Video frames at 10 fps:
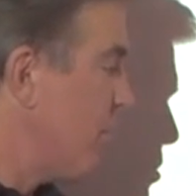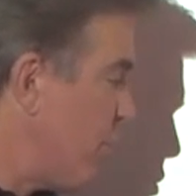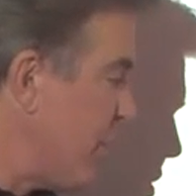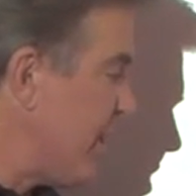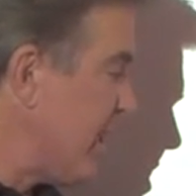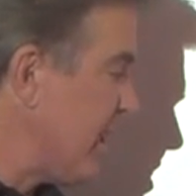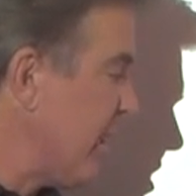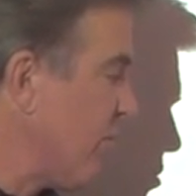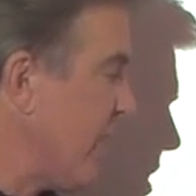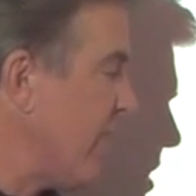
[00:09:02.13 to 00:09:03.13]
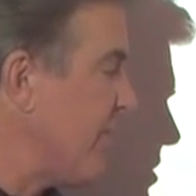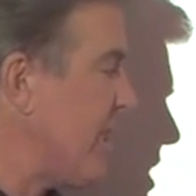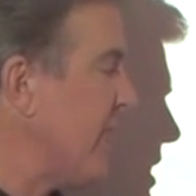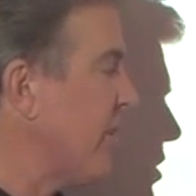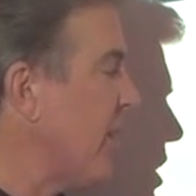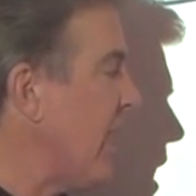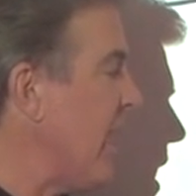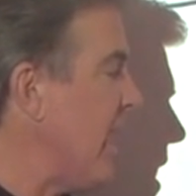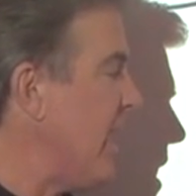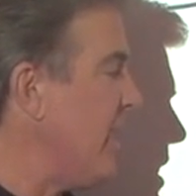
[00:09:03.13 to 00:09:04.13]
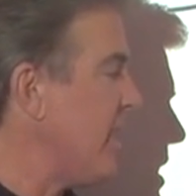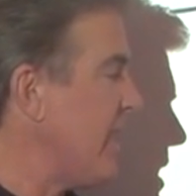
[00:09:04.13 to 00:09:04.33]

push this little ring of sealer ahead of the